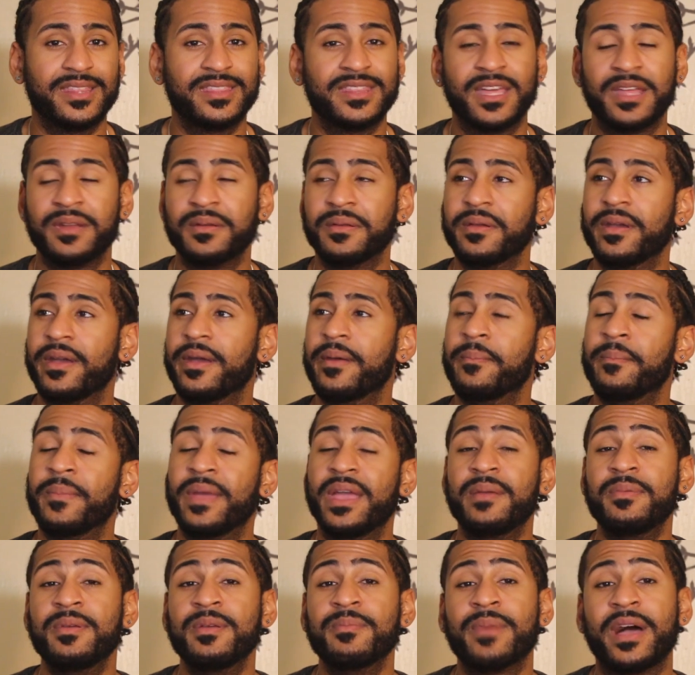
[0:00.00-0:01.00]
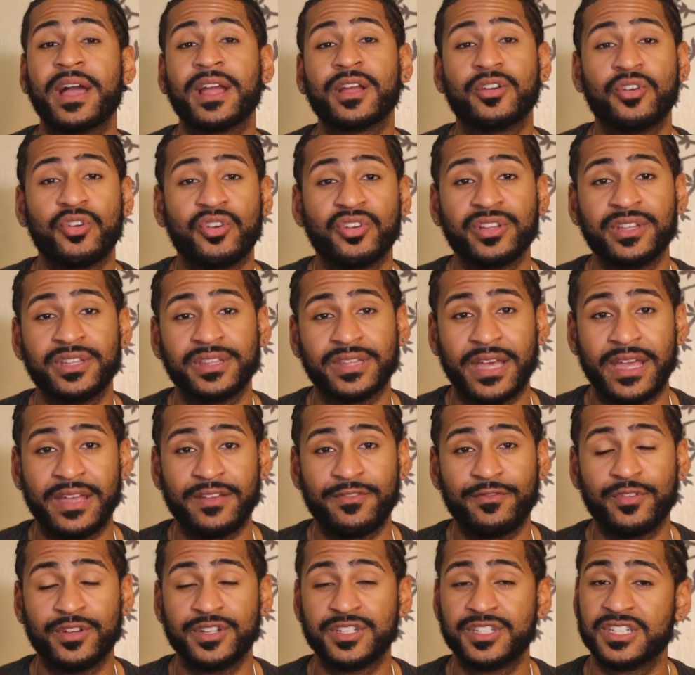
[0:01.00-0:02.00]
then maybe my goal in
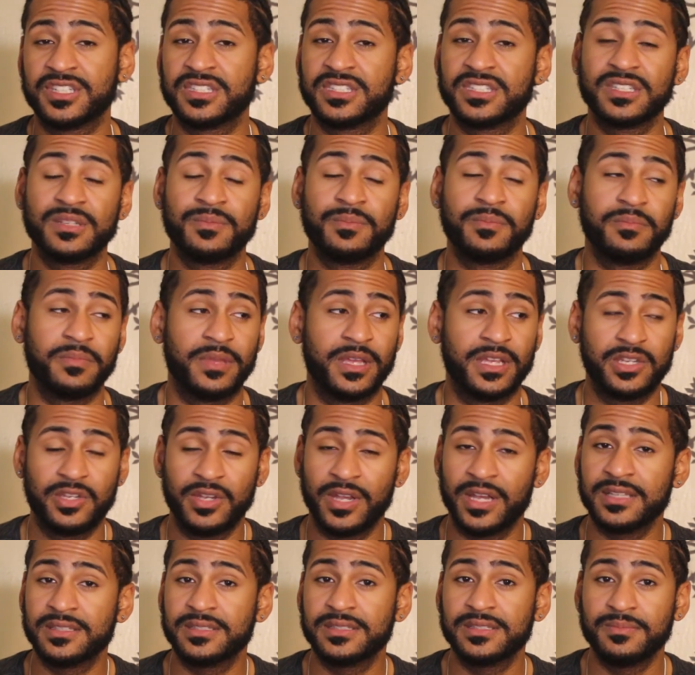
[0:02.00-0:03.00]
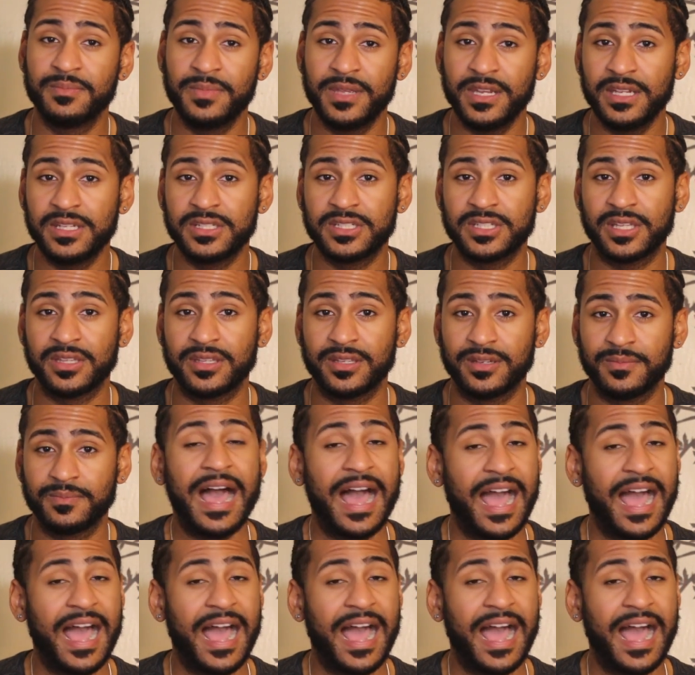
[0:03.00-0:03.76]
life was just to make you guys meet each other.